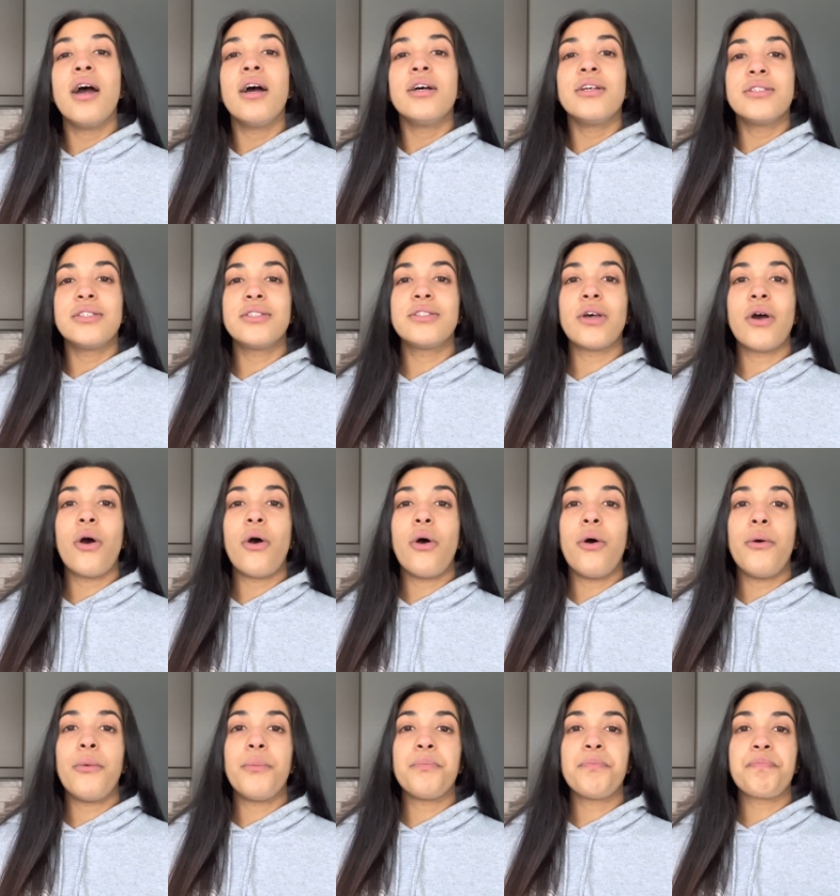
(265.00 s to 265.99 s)

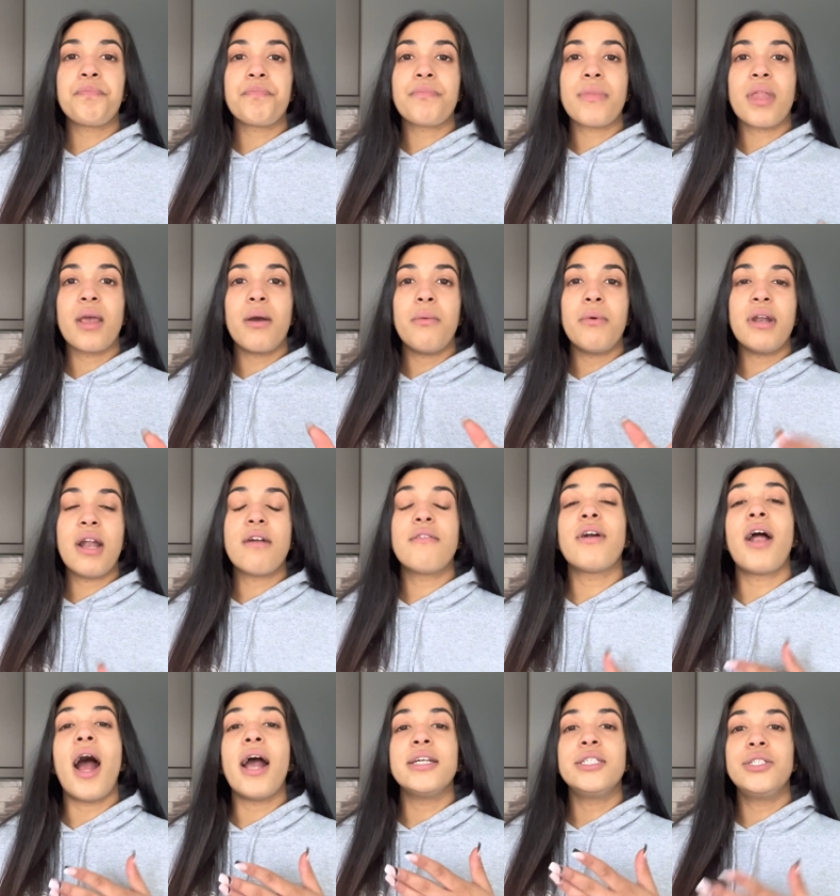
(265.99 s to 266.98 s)
So whenever
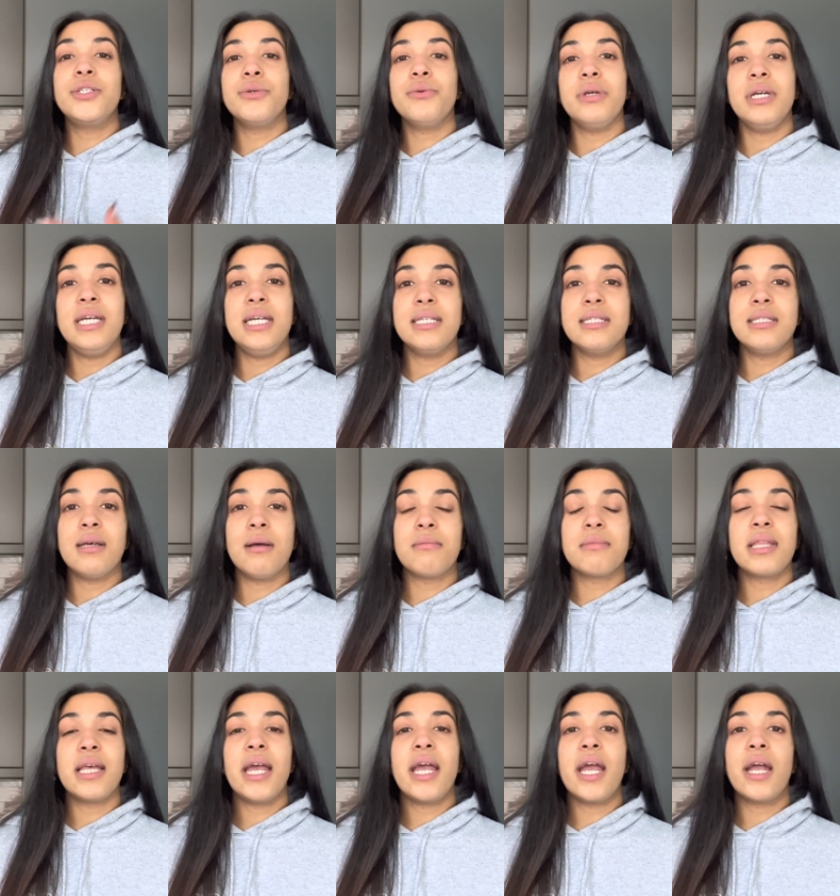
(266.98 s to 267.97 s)
I do eat
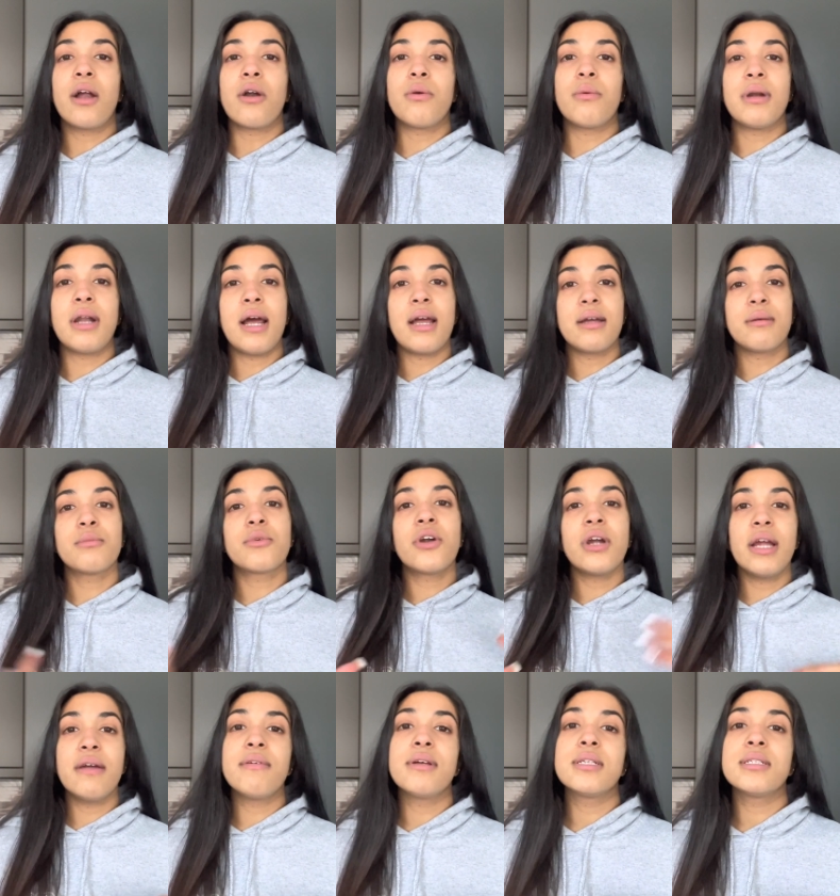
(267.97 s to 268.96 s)
something or when I am
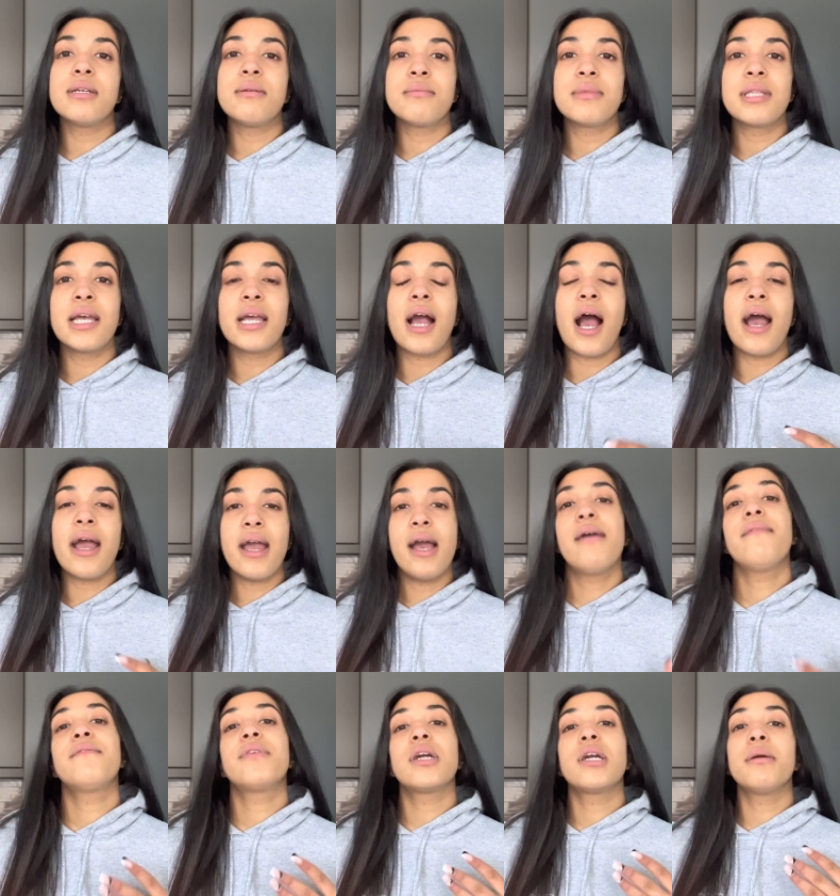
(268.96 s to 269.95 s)
craving something, I
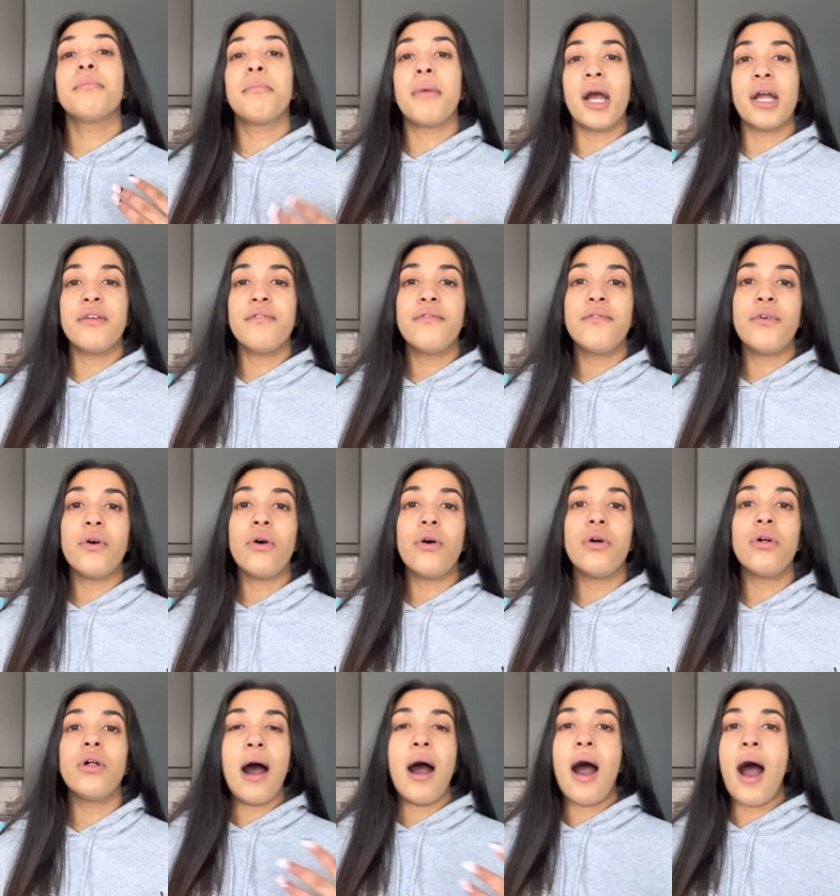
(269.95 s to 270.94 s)
am very
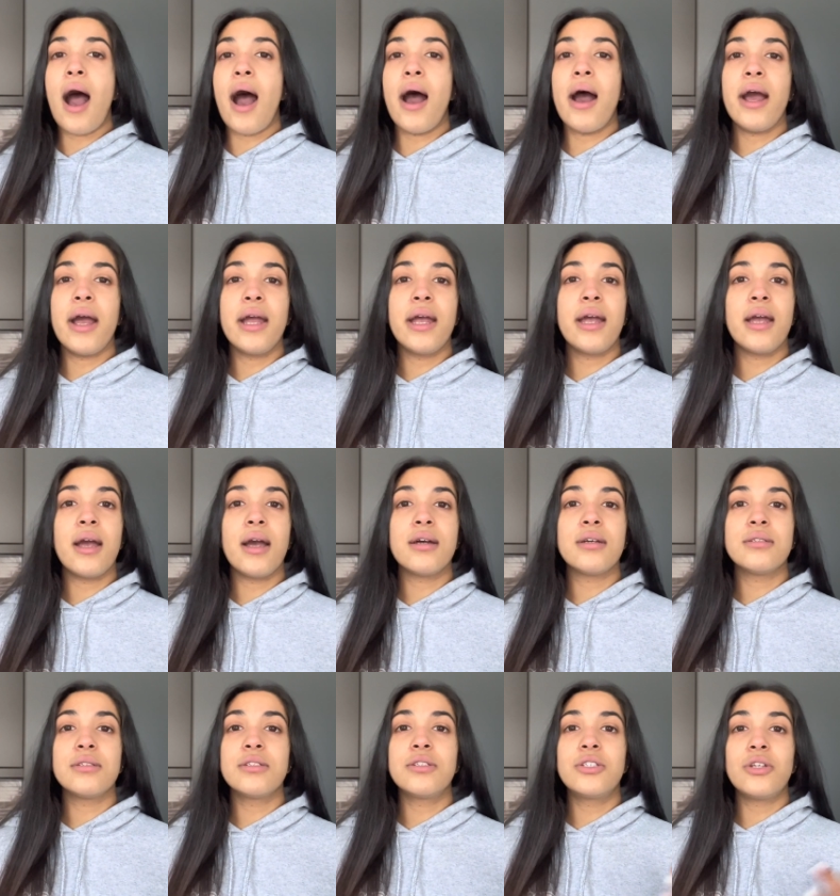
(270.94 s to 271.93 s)
mindful. I
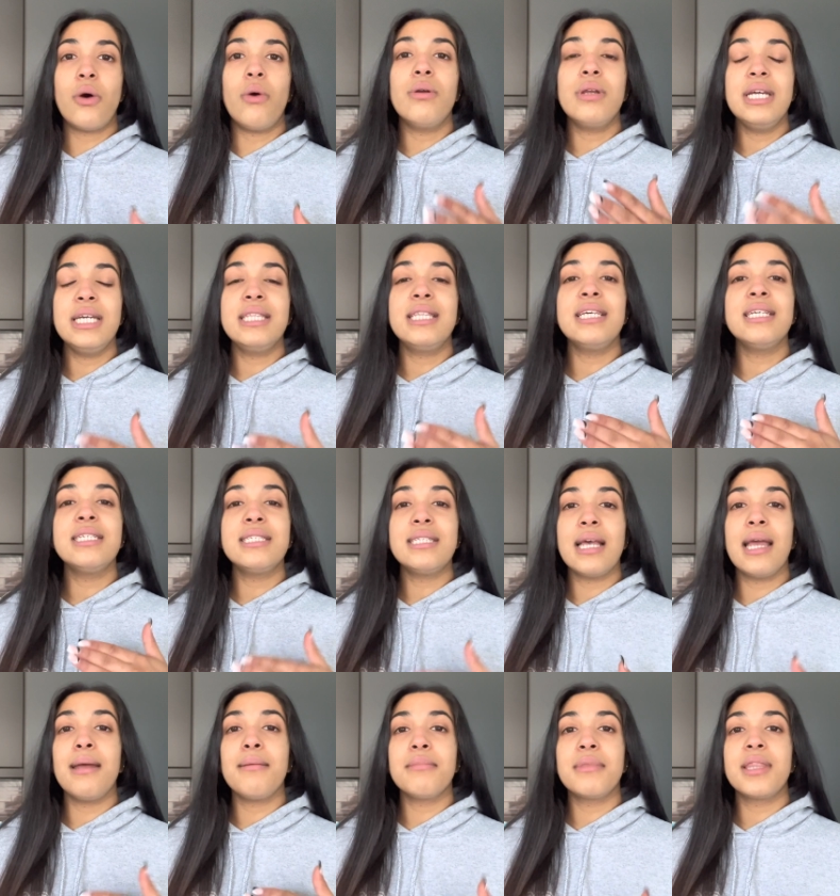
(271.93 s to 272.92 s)
don't eat these
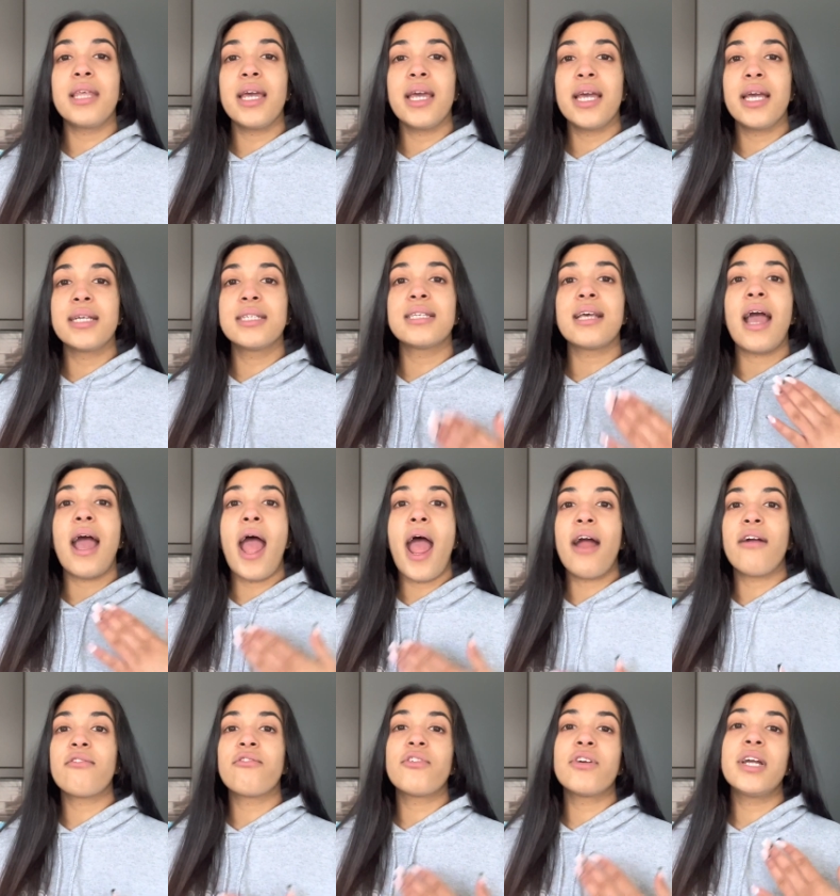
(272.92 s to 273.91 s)
same things
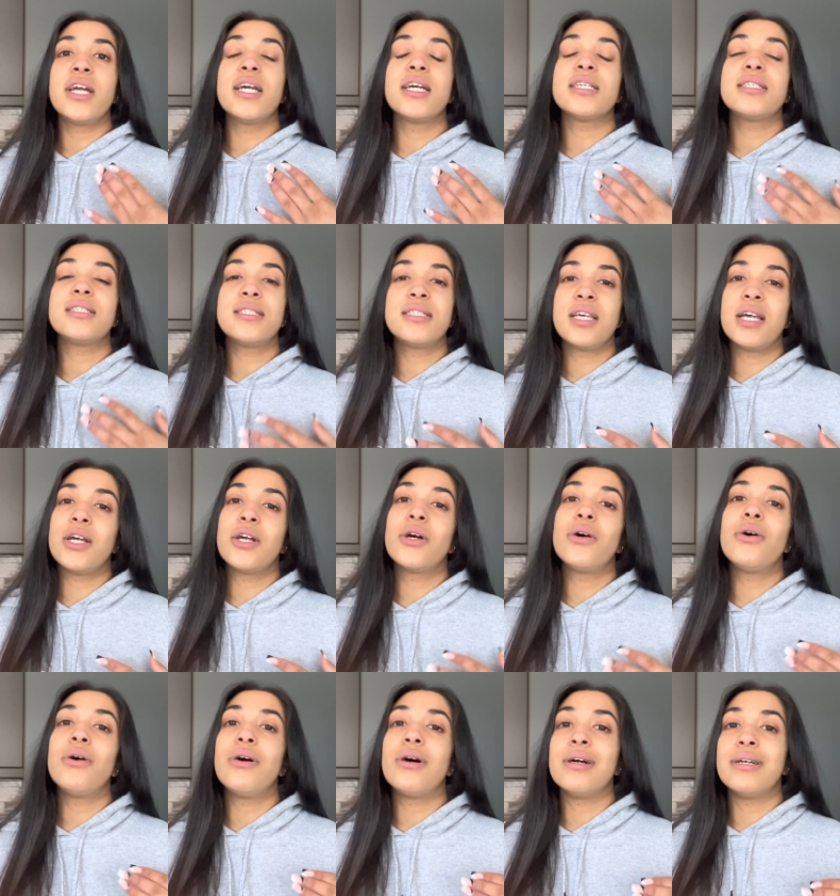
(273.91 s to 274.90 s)
every
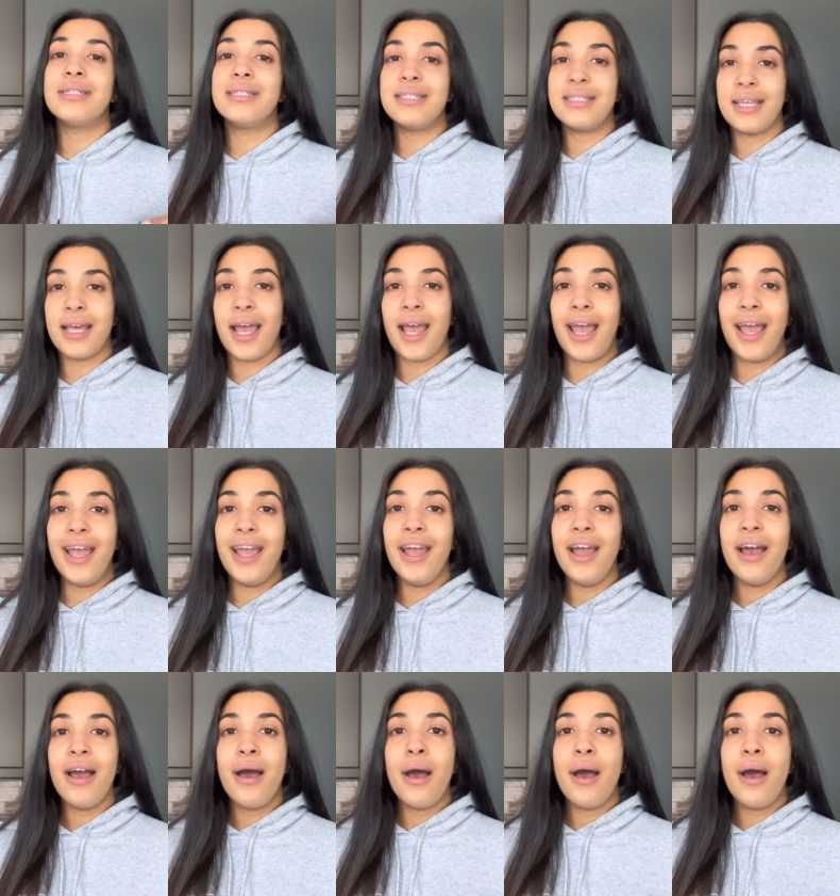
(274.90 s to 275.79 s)
single day,